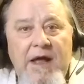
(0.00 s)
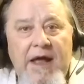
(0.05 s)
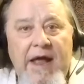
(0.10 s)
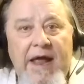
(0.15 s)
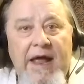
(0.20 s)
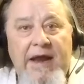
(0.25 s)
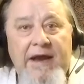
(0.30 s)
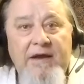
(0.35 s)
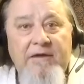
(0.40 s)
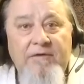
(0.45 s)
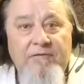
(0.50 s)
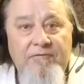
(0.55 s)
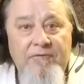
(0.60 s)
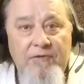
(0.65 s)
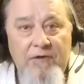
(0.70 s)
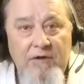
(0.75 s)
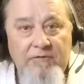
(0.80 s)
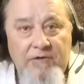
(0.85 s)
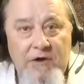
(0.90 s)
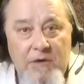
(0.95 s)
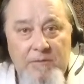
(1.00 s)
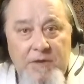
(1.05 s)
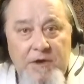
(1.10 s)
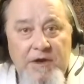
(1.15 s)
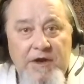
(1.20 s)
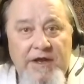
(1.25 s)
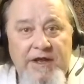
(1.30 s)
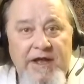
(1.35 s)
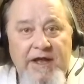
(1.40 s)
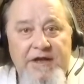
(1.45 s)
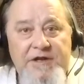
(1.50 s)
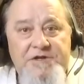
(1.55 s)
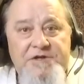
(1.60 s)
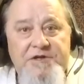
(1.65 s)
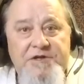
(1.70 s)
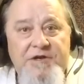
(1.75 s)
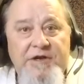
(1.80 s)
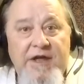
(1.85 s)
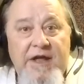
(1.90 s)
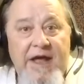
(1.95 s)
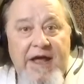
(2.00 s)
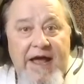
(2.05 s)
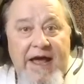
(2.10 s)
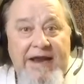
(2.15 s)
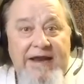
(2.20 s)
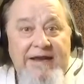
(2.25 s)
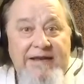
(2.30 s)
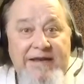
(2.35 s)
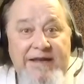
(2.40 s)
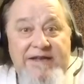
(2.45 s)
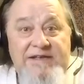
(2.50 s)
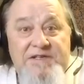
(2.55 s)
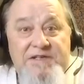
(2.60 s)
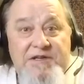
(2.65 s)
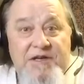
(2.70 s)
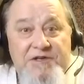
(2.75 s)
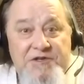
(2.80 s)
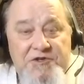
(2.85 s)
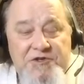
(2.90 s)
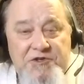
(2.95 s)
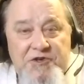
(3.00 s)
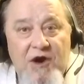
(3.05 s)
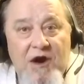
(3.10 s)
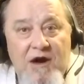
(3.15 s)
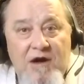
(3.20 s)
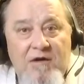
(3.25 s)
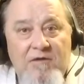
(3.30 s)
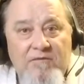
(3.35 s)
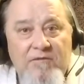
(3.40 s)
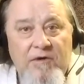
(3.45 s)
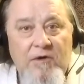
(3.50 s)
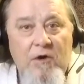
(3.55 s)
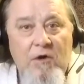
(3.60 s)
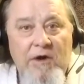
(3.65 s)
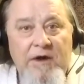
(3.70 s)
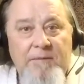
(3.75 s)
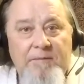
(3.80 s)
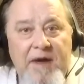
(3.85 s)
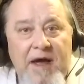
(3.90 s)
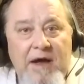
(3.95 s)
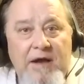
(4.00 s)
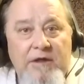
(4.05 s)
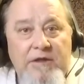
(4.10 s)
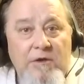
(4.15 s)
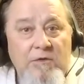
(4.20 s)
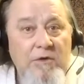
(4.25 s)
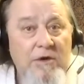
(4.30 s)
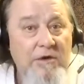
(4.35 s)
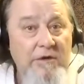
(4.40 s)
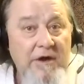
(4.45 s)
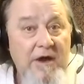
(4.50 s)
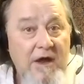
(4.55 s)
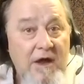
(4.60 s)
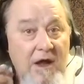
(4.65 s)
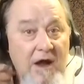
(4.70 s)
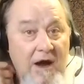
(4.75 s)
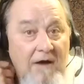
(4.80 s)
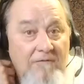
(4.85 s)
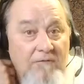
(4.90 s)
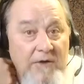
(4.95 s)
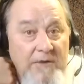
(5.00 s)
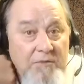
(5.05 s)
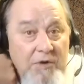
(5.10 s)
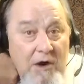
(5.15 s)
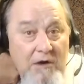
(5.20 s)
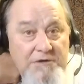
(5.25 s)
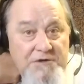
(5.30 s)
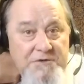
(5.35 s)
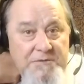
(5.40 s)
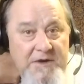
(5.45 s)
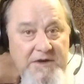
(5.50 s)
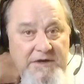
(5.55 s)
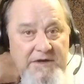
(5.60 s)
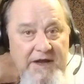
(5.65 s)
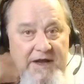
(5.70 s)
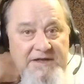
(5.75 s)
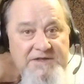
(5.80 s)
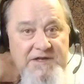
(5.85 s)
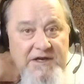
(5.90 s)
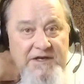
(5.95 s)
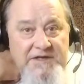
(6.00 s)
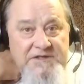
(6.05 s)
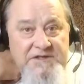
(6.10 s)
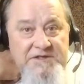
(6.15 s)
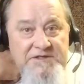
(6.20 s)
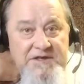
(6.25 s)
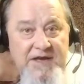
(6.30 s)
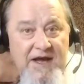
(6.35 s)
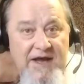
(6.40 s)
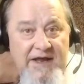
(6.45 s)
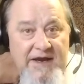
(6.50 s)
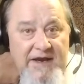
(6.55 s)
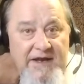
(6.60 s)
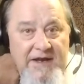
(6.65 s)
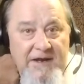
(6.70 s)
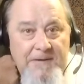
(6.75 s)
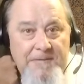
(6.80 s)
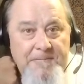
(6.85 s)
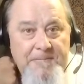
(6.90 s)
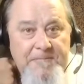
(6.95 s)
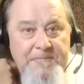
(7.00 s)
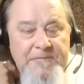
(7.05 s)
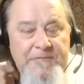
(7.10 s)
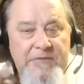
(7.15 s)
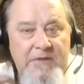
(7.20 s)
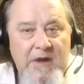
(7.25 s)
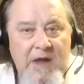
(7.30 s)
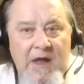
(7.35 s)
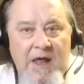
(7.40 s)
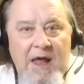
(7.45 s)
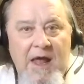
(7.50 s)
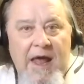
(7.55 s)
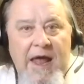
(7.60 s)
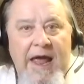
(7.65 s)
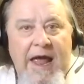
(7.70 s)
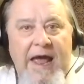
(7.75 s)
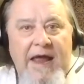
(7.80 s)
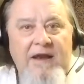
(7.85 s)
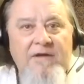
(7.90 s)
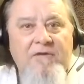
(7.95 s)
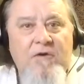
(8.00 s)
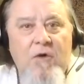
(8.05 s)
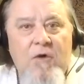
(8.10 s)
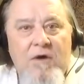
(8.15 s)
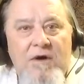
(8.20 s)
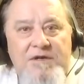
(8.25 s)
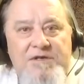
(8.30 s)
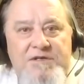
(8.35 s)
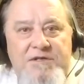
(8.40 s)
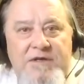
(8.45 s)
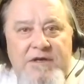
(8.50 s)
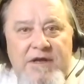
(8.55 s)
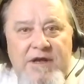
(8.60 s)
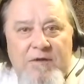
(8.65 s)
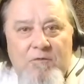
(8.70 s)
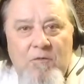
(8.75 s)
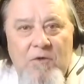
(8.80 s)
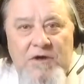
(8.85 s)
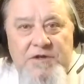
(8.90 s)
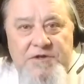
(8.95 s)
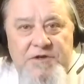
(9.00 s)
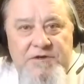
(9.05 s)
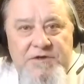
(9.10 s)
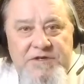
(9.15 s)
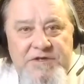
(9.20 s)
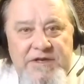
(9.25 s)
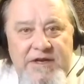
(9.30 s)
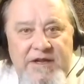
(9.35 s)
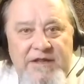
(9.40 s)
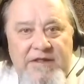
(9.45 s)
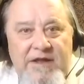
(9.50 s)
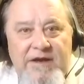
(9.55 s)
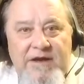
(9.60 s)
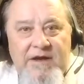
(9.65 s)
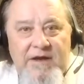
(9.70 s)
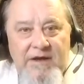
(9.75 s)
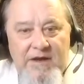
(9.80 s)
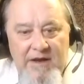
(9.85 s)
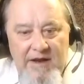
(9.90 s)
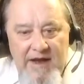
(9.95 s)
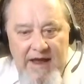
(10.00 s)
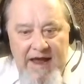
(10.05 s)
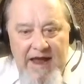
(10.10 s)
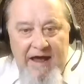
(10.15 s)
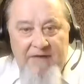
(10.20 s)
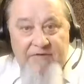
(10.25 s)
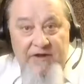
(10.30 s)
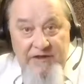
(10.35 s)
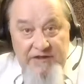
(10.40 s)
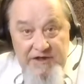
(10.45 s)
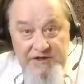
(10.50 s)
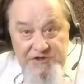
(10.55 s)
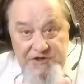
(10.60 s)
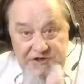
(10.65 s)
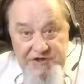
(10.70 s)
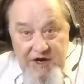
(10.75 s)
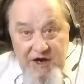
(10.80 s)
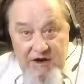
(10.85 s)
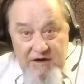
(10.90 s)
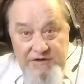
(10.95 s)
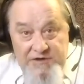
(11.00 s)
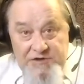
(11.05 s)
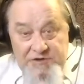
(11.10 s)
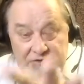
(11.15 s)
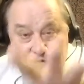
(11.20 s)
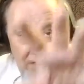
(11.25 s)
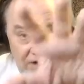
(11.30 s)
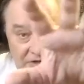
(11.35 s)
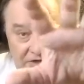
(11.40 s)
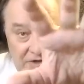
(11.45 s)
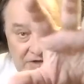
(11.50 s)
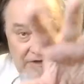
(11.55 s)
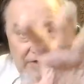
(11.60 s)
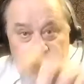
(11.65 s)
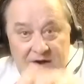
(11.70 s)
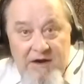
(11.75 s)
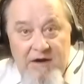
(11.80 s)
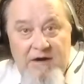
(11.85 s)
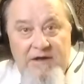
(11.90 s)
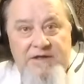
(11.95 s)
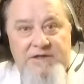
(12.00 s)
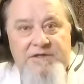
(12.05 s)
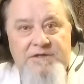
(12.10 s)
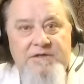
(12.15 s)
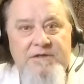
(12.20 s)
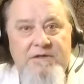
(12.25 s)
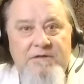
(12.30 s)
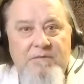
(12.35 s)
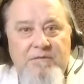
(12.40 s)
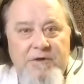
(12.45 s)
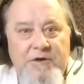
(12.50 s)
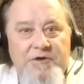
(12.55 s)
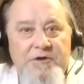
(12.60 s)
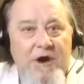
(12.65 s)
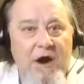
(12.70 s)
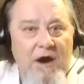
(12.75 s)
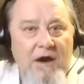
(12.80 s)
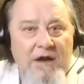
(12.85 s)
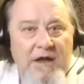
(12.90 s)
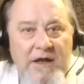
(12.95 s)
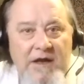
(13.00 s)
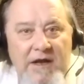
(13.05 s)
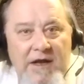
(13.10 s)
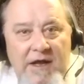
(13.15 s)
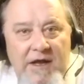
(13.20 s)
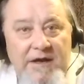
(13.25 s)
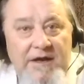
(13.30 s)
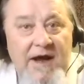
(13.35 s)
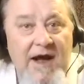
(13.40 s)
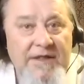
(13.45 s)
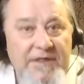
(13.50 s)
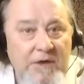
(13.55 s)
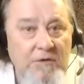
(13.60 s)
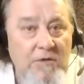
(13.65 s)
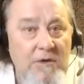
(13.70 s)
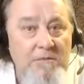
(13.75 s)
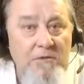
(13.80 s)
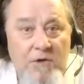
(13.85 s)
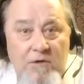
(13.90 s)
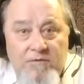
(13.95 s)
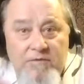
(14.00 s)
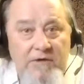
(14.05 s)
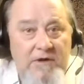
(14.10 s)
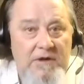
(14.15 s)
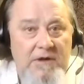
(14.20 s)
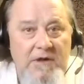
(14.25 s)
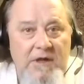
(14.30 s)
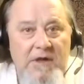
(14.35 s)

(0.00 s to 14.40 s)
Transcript: and full of communication, and at least a start for going back on the road of rapprochement as a society. And of course, once you see that having this shared structure there is the target, not the removal,